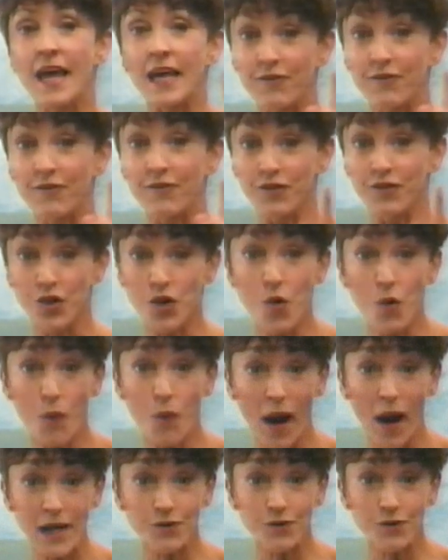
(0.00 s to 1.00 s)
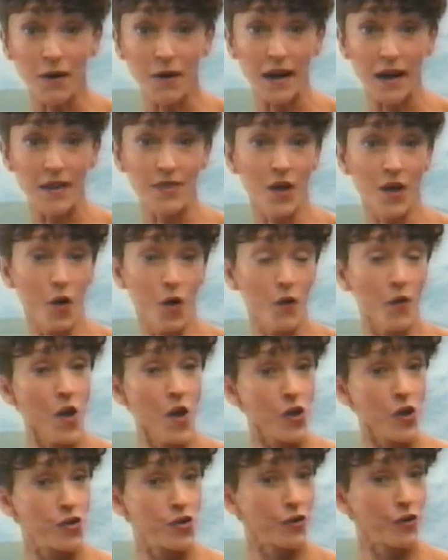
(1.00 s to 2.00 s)
If you weight train though,
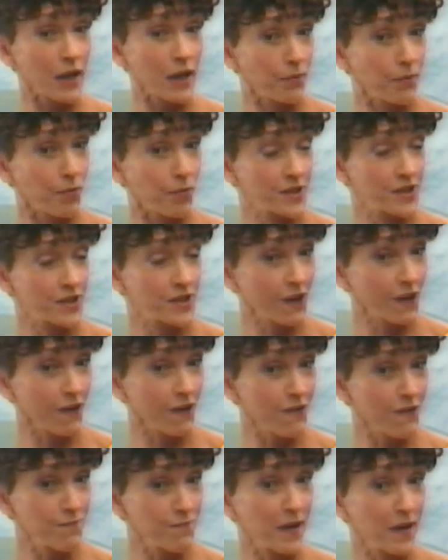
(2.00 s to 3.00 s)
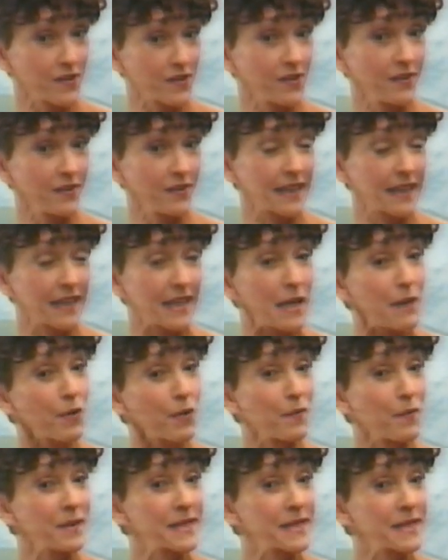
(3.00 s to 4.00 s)
you can preserve muscle and keep your metabolism